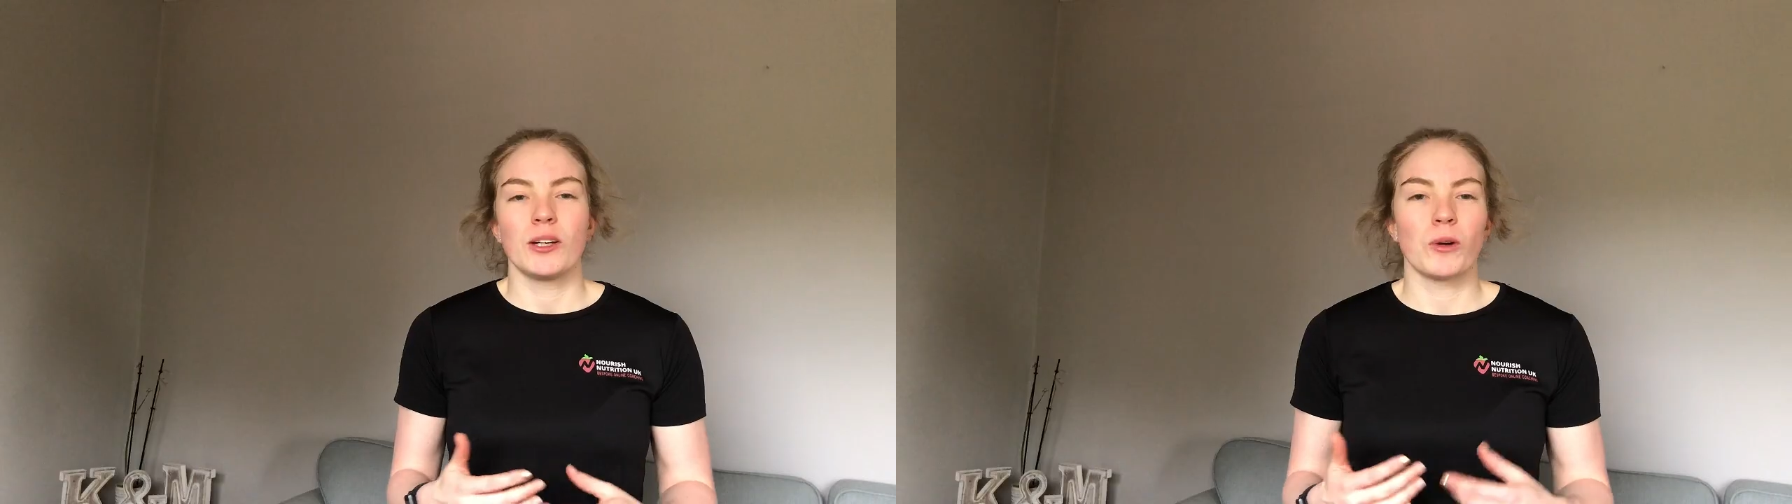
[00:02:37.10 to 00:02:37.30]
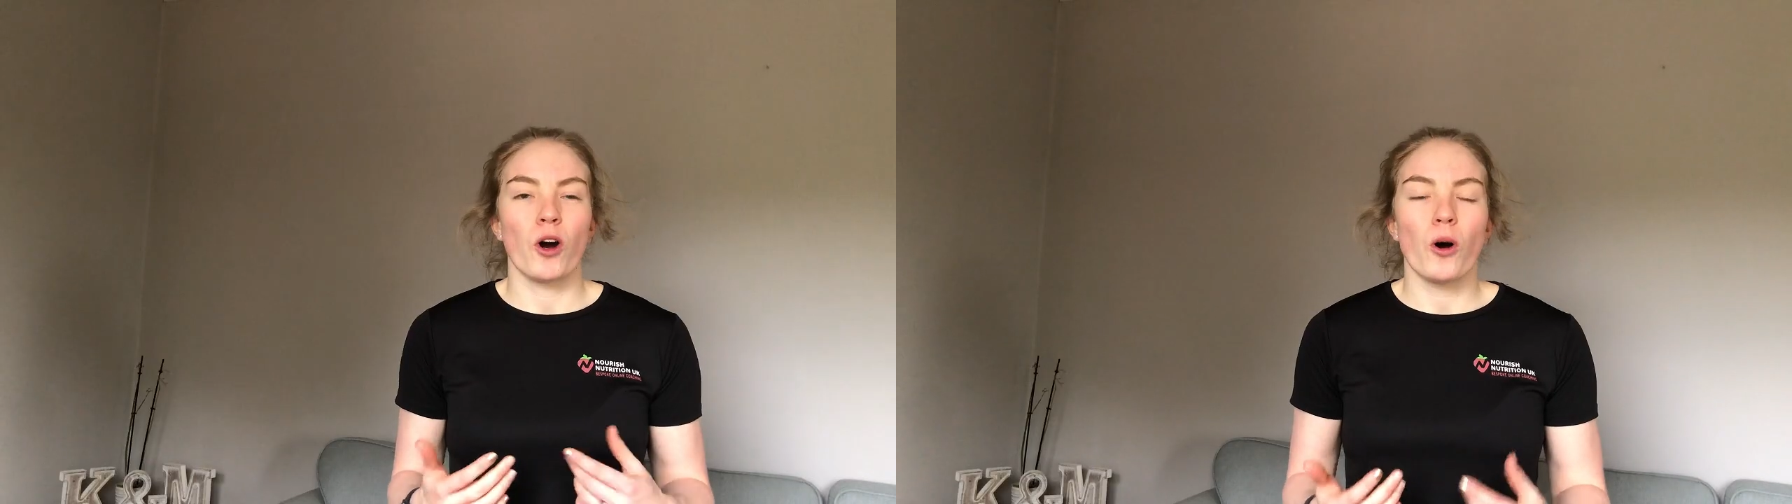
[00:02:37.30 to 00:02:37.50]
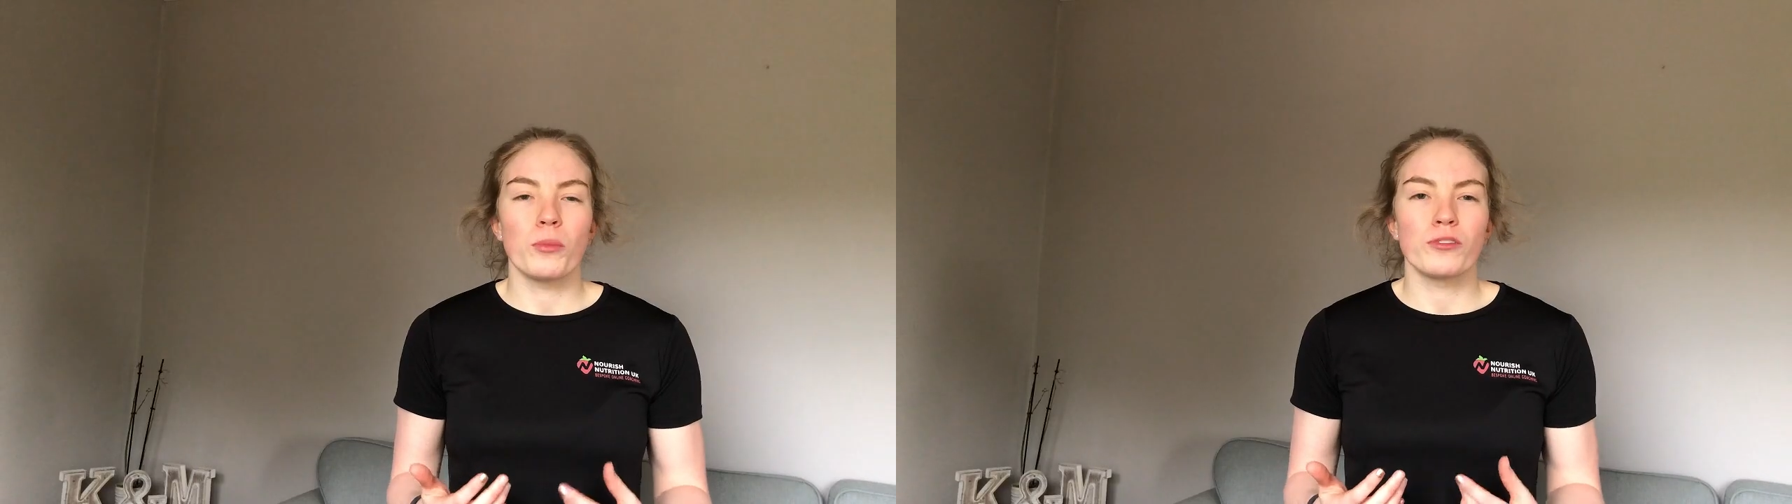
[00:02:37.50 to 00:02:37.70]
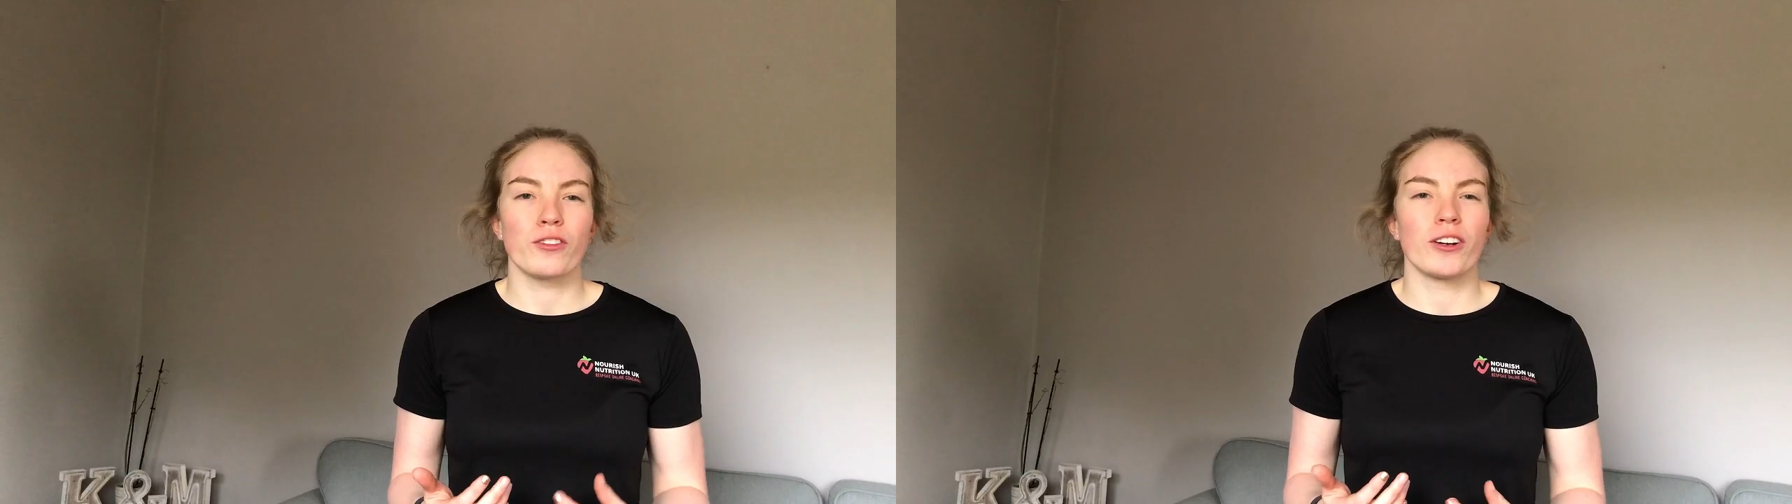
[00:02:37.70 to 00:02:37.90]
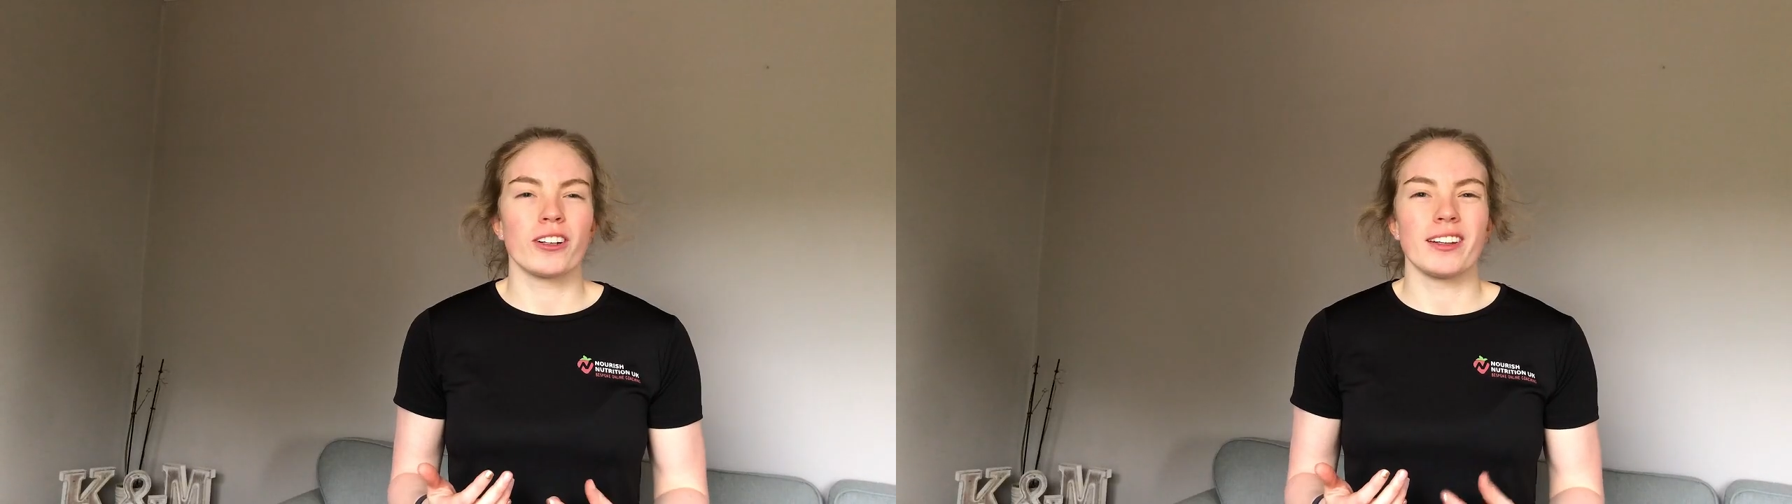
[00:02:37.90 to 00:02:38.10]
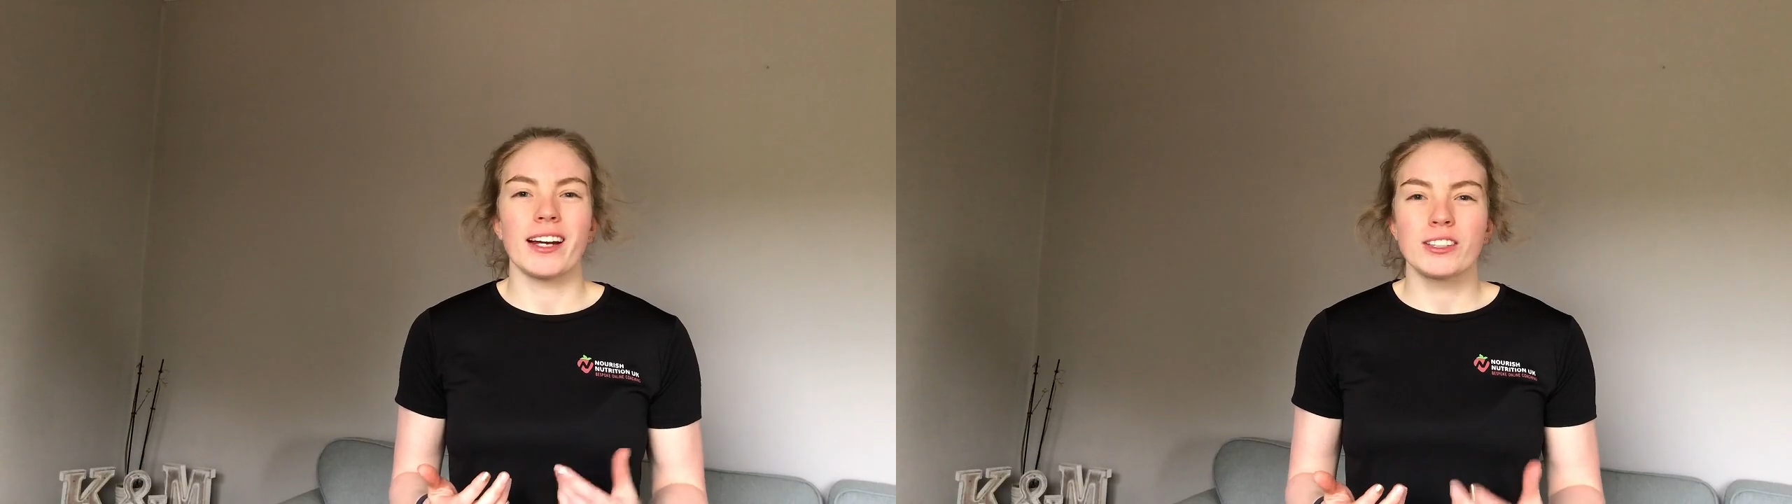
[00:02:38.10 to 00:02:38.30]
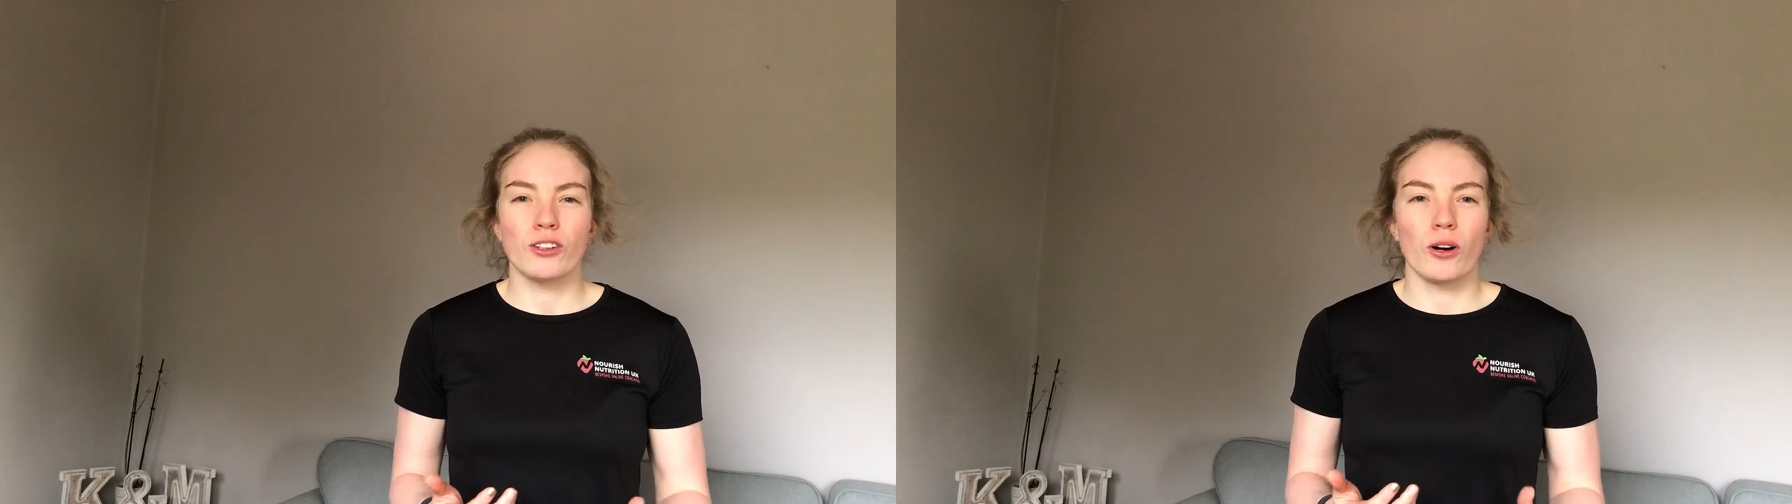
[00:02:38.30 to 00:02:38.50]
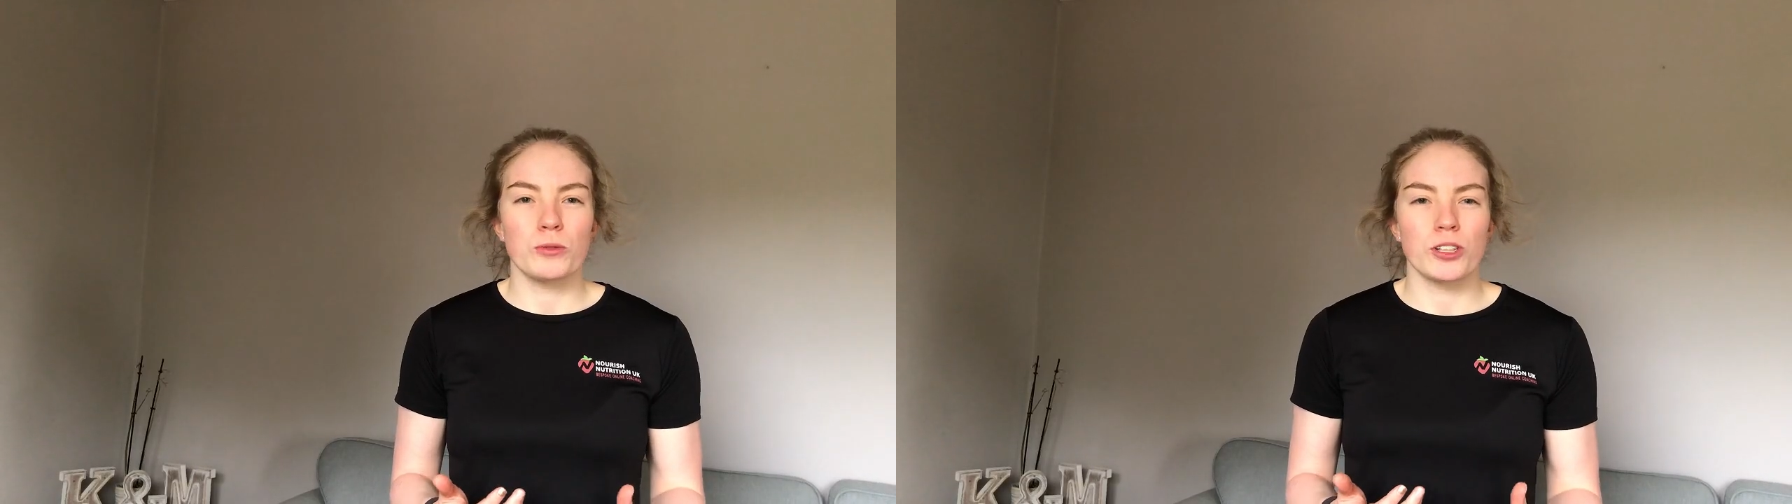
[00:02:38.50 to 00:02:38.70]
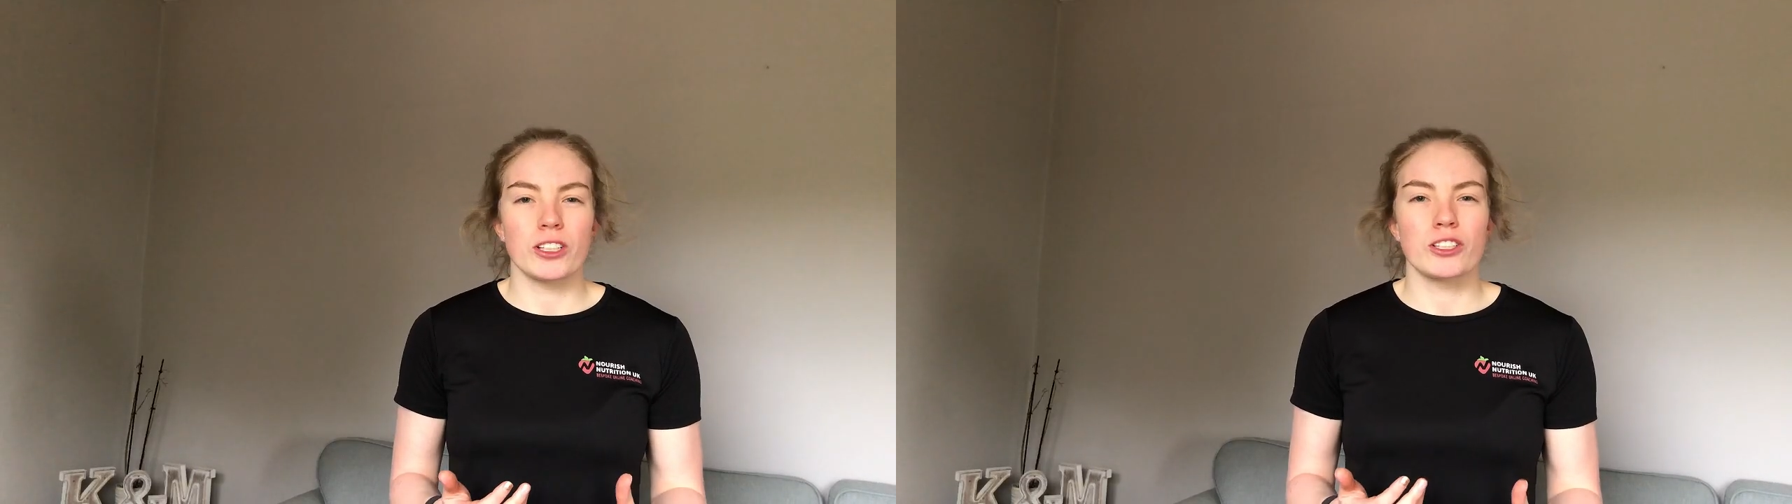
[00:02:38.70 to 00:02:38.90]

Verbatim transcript: You want to opt for lighter options